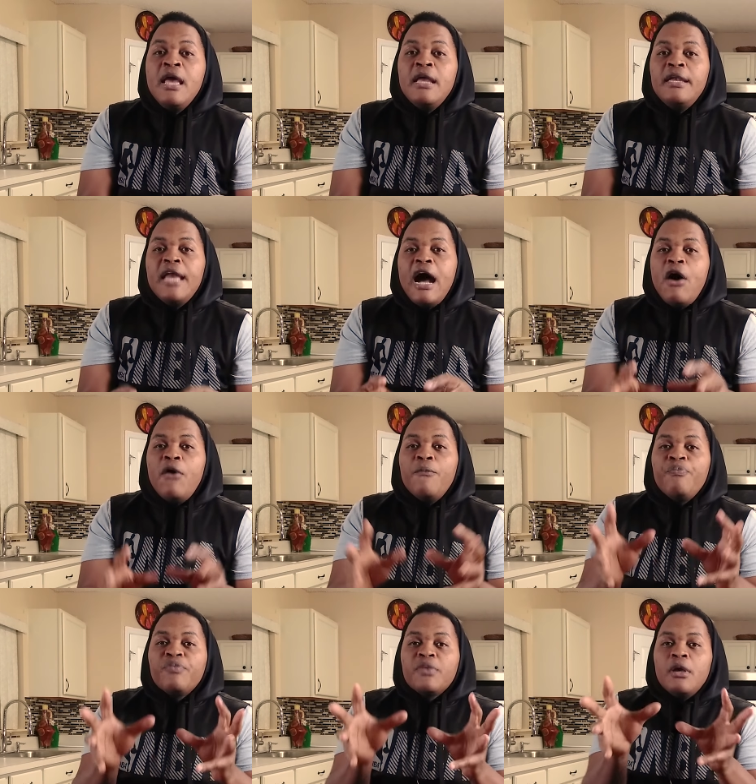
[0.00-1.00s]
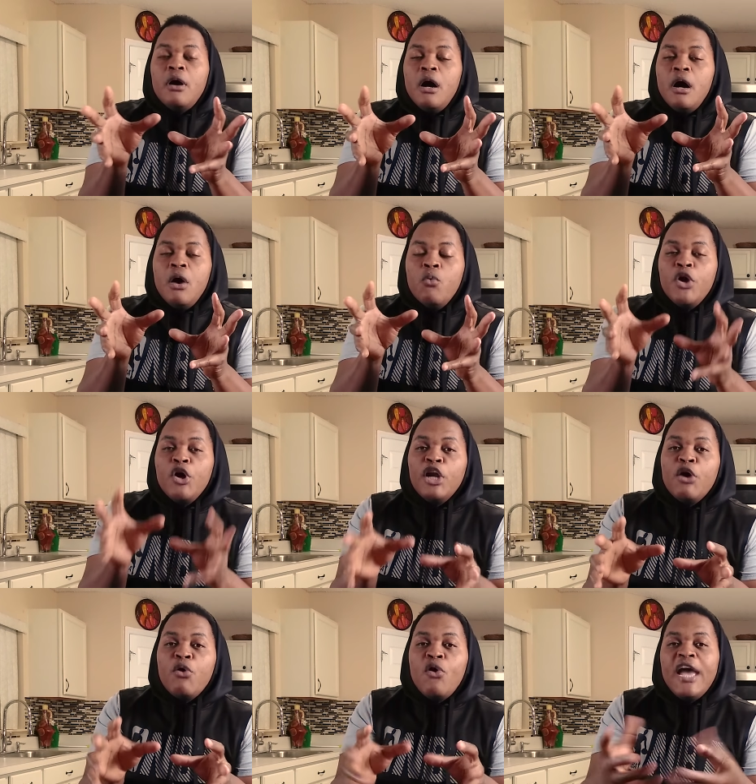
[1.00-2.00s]
Now, uh, we're gonna go
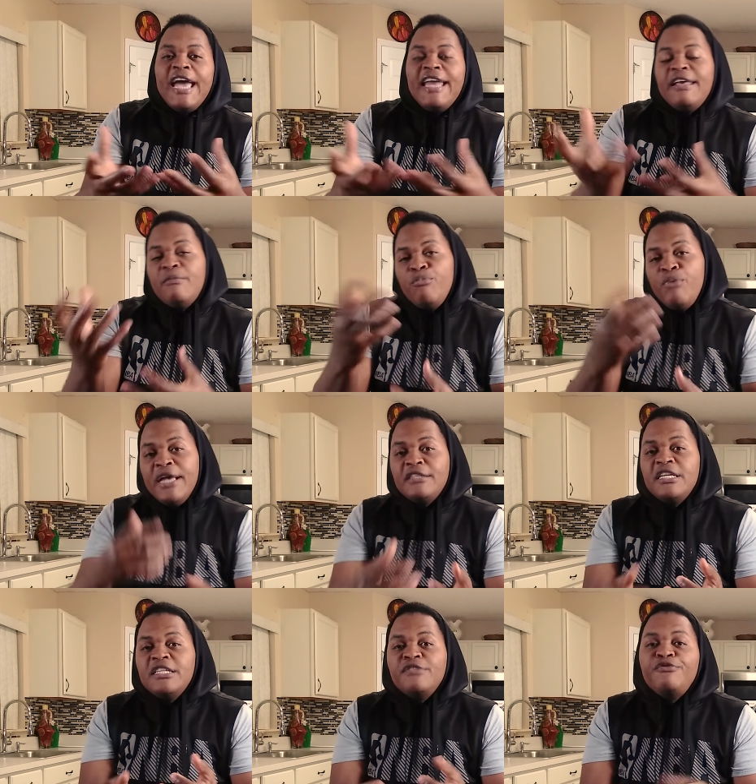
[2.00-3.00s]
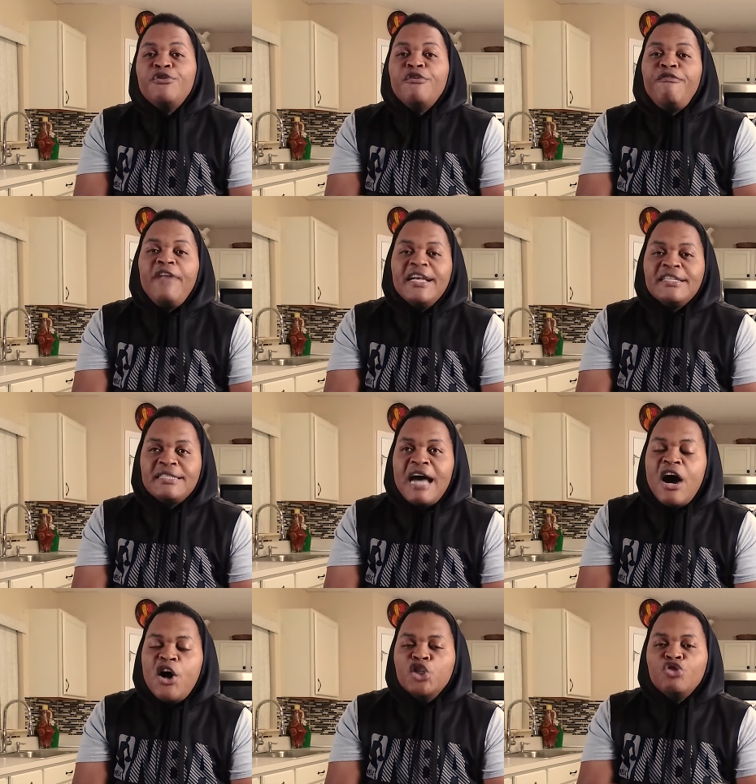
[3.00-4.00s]
ahead and break this ViewFlex down to
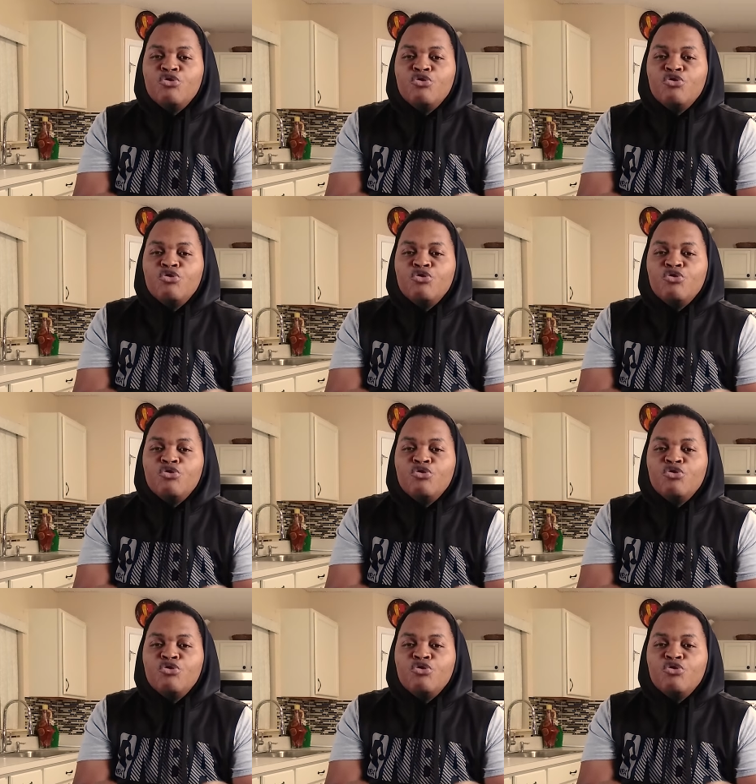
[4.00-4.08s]
show you the